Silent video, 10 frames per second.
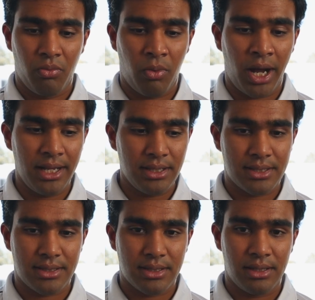
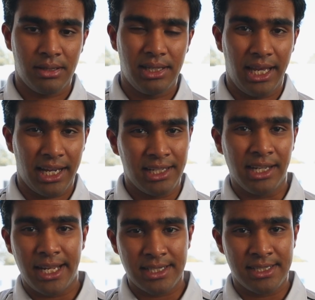Whilst getting the
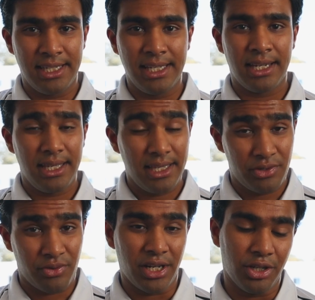latest gear
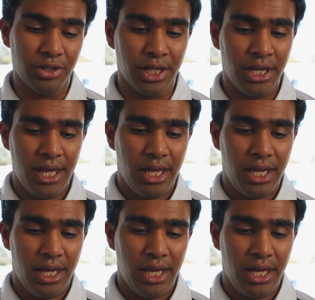is really good,